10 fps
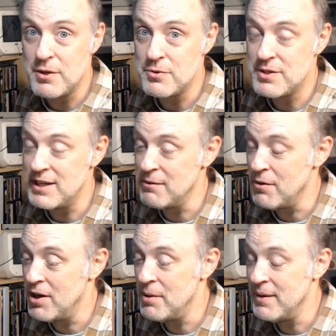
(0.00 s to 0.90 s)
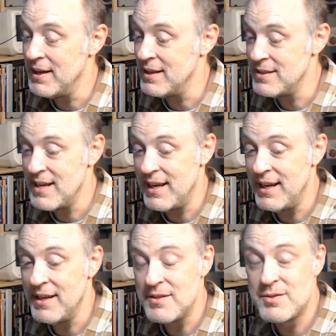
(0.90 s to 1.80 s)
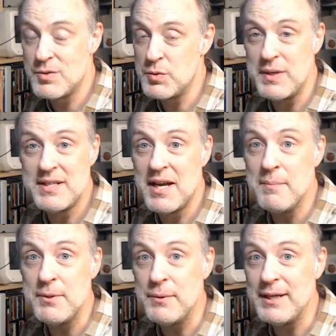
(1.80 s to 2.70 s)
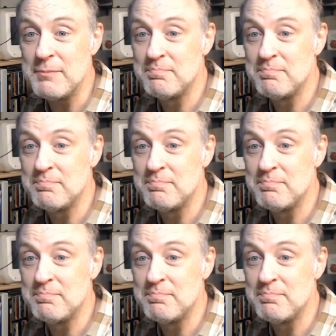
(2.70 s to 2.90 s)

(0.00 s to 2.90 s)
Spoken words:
CD-ROM and taking its sweet time doing it.